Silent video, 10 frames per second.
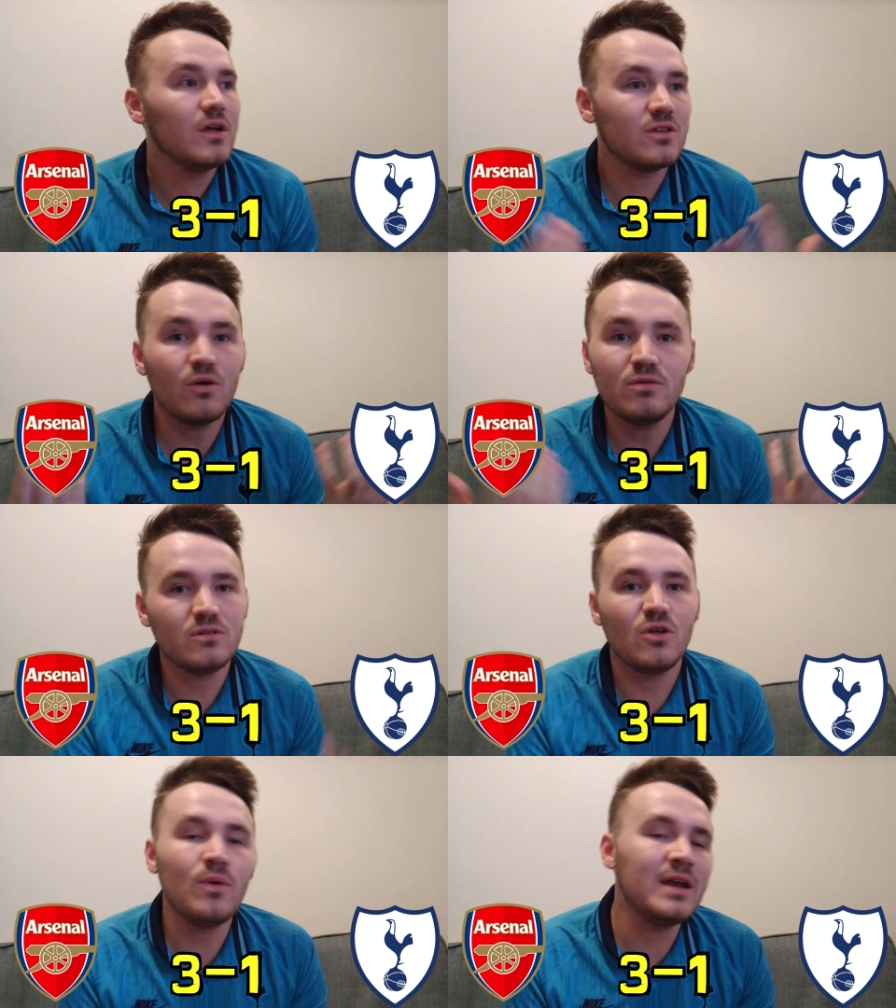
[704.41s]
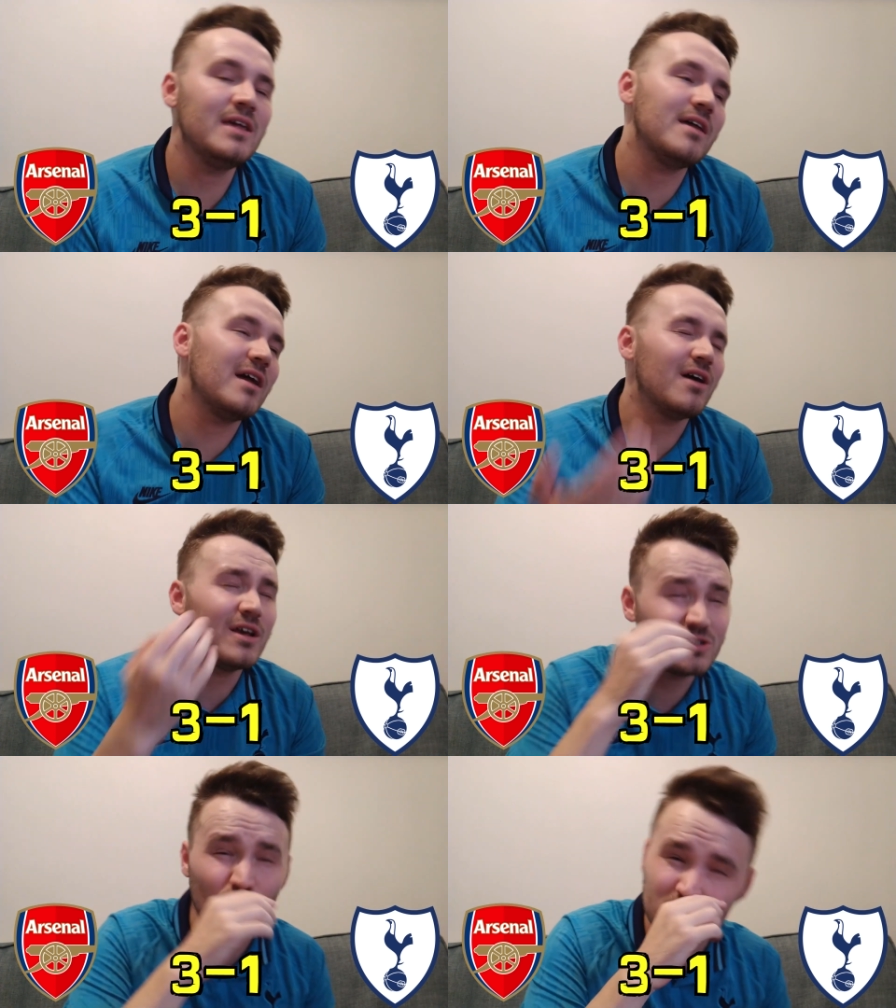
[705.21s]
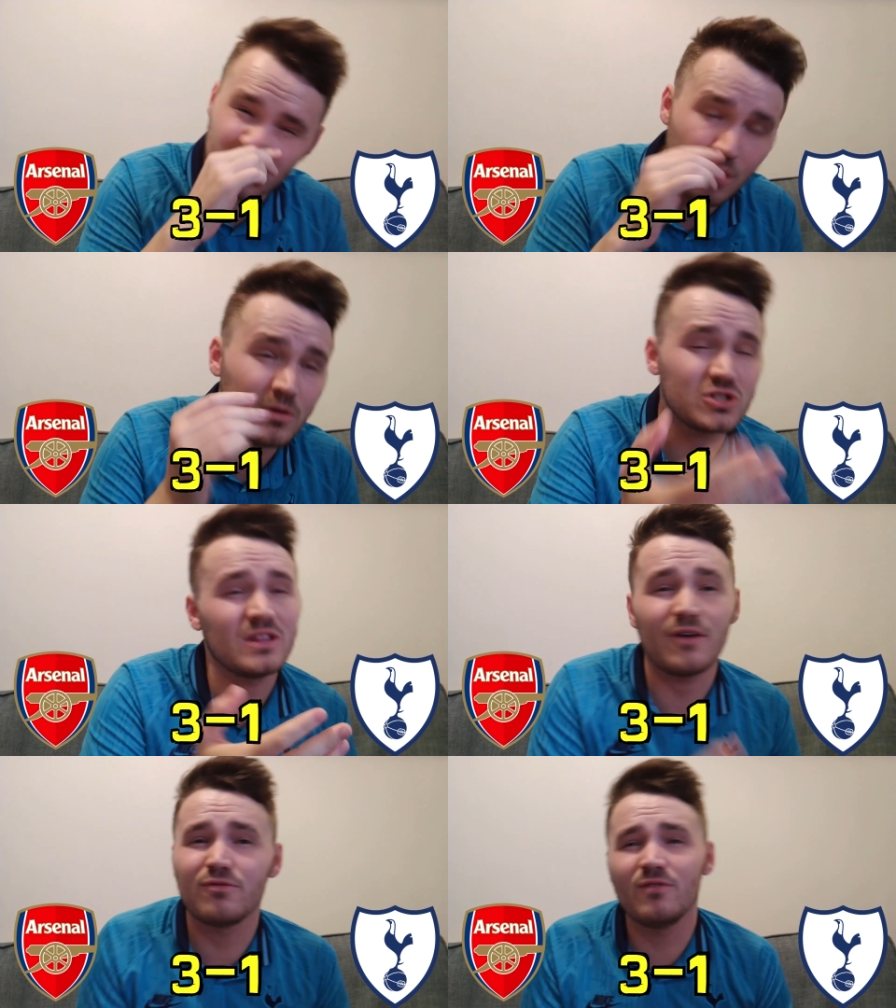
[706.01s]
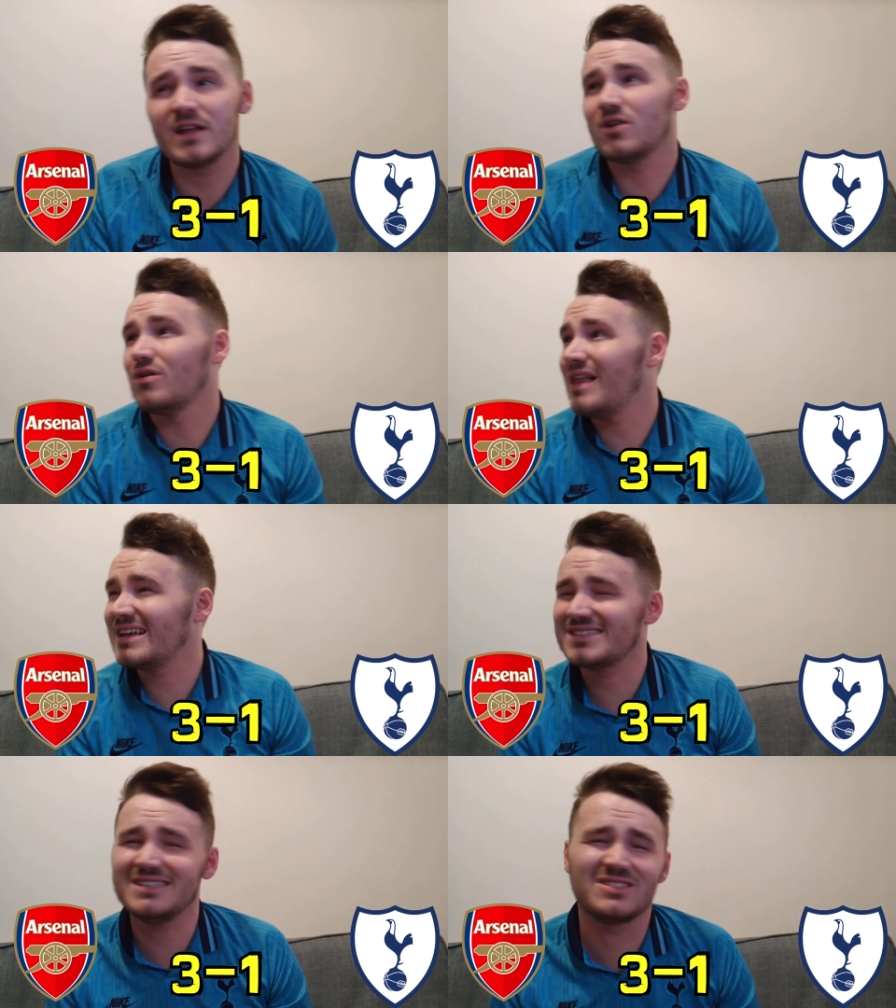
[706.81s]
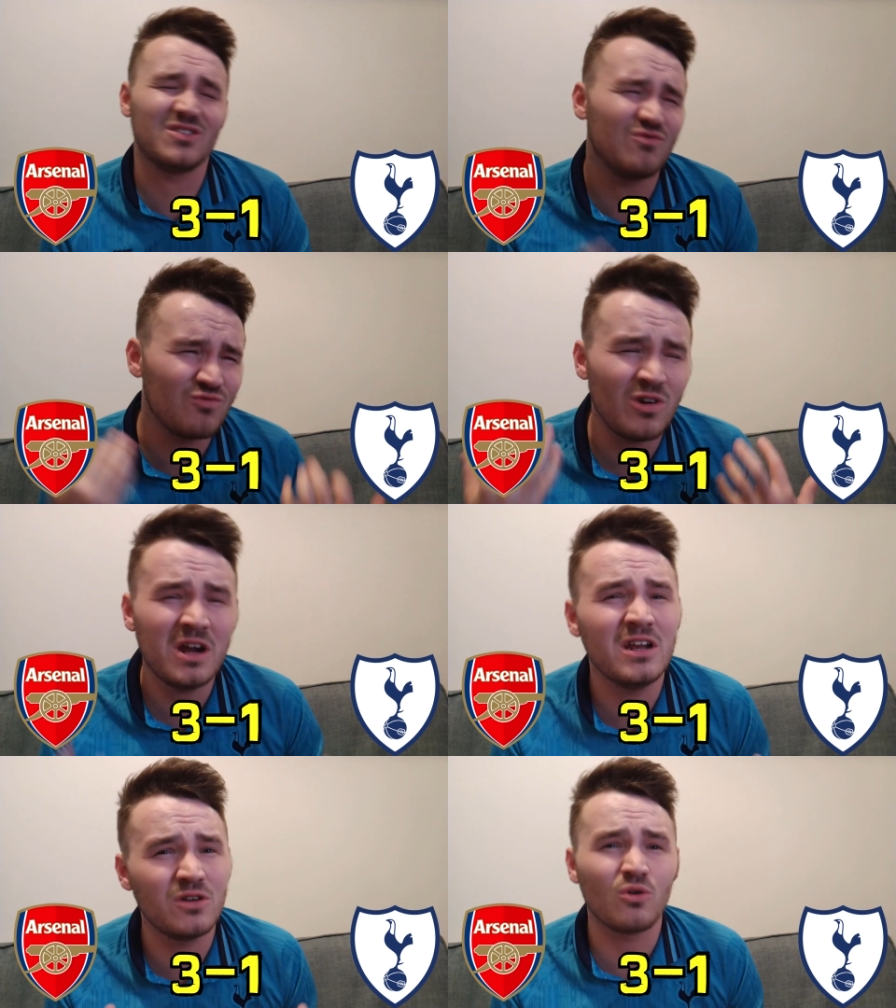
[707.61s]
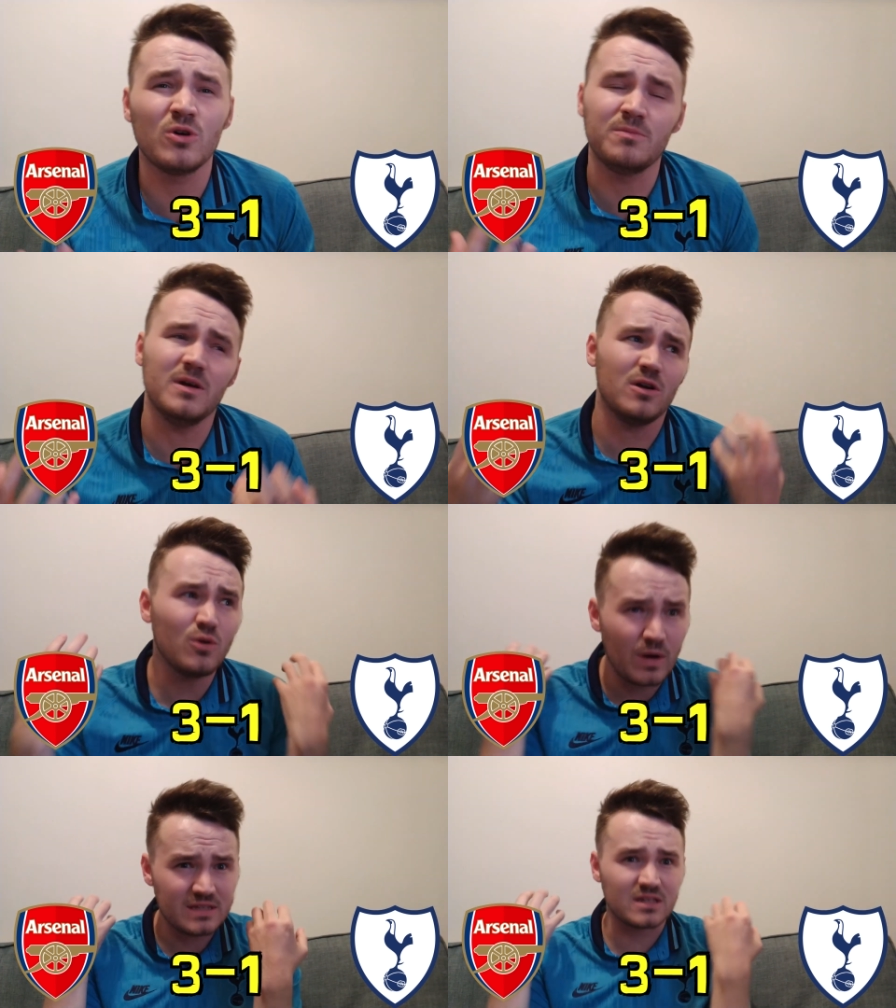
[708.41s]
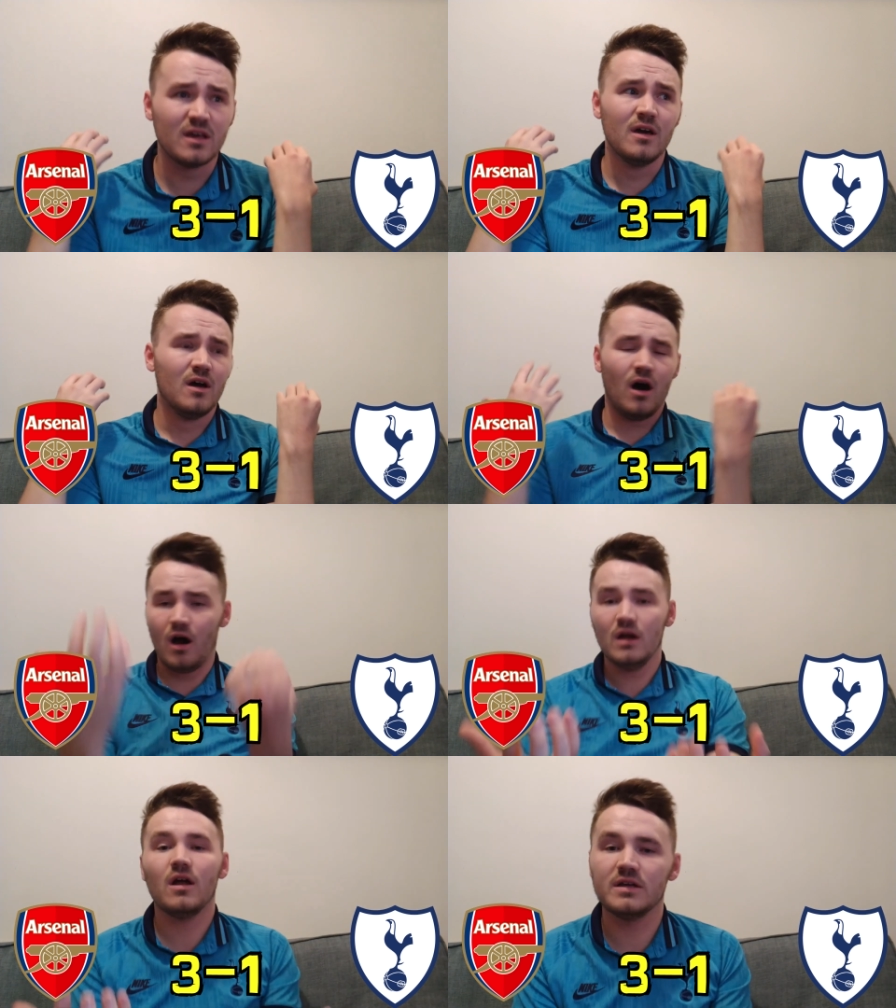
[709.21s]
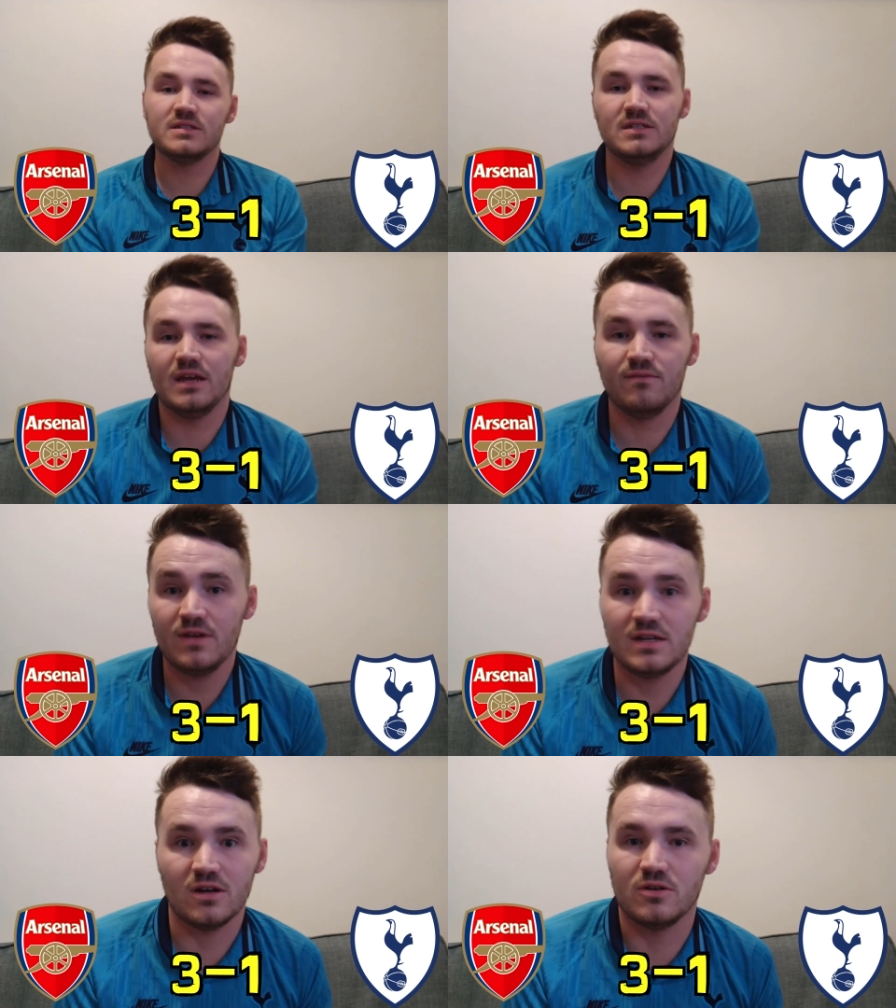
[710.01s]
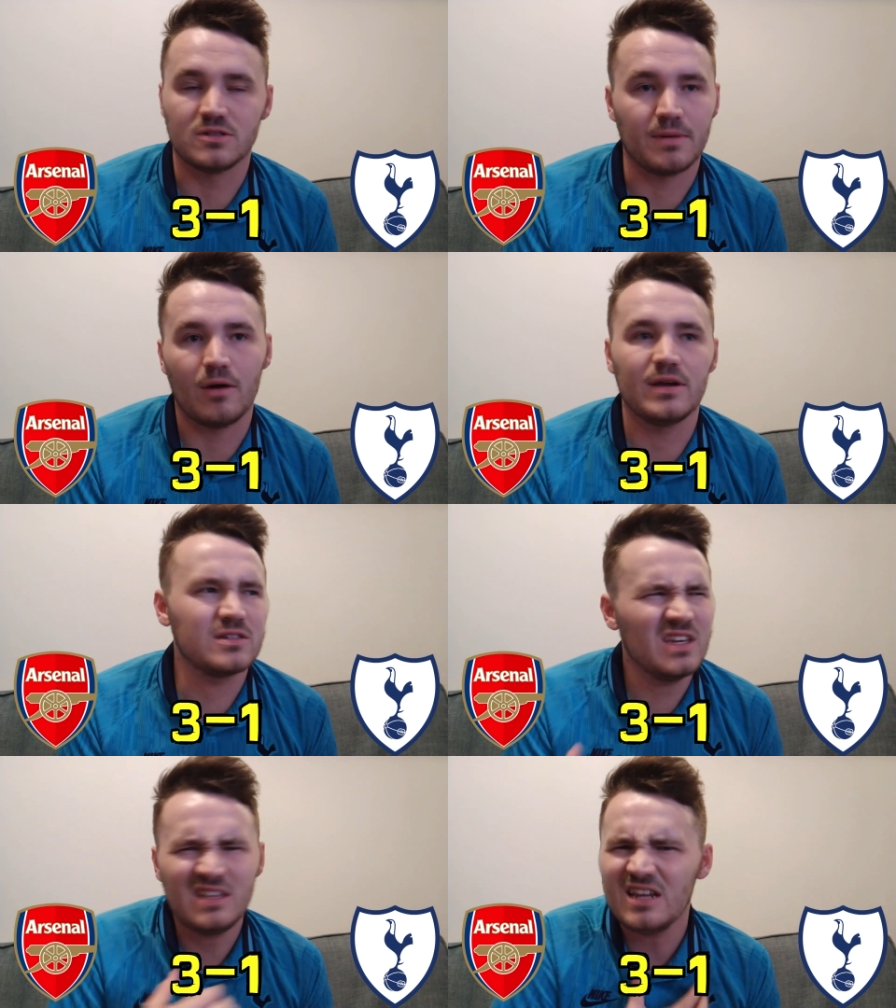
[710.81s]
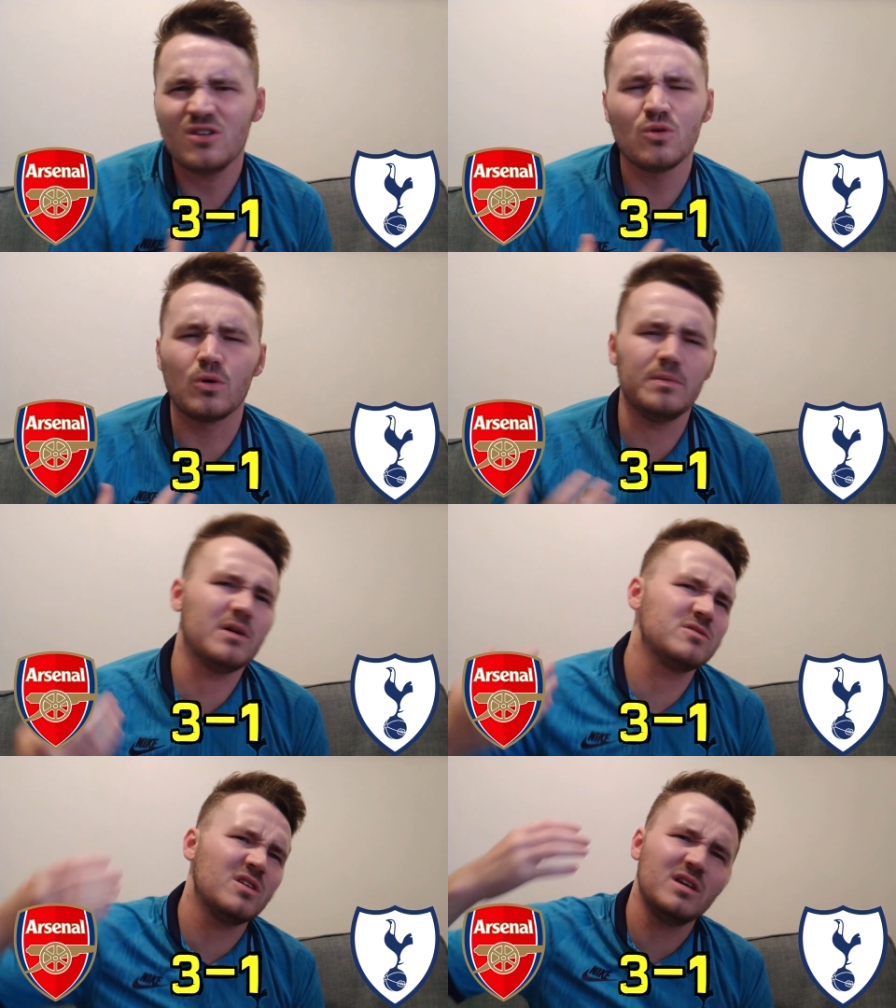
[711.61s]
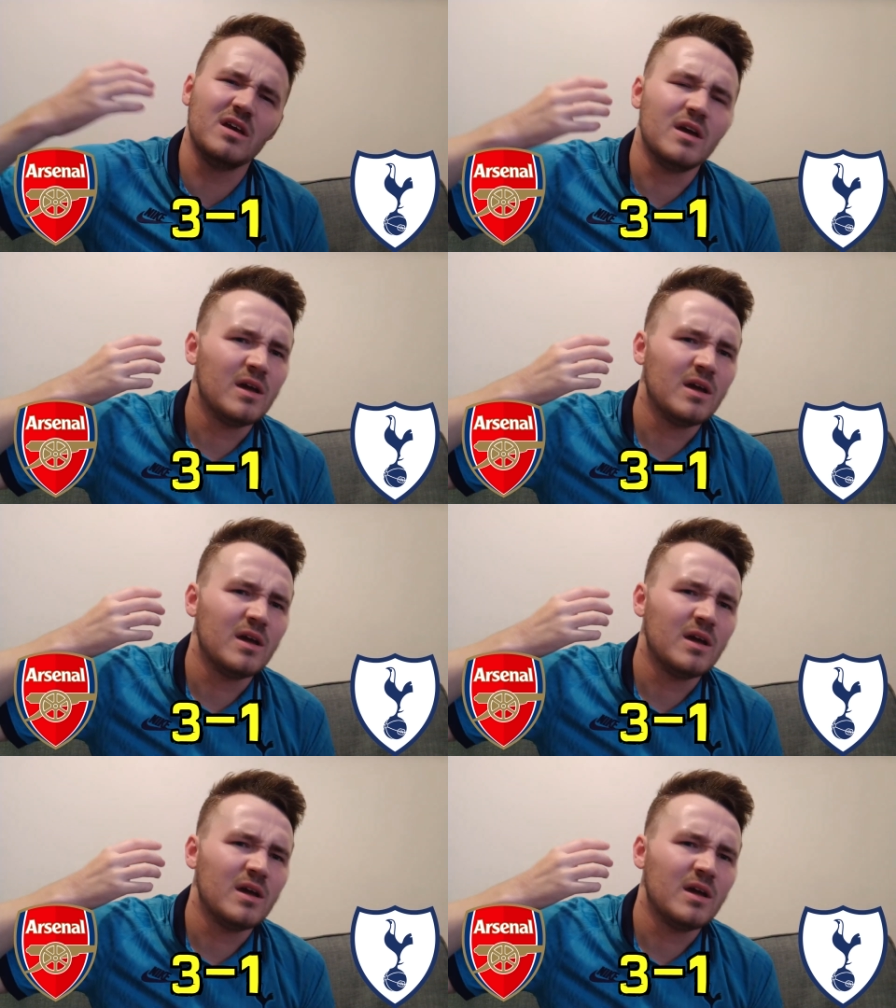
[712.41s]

Don't do any of that. And I saw so much of that from Reguilón last season. It really annoyed me. And I always highlighted it in videos about it because it did annoy me. I was like,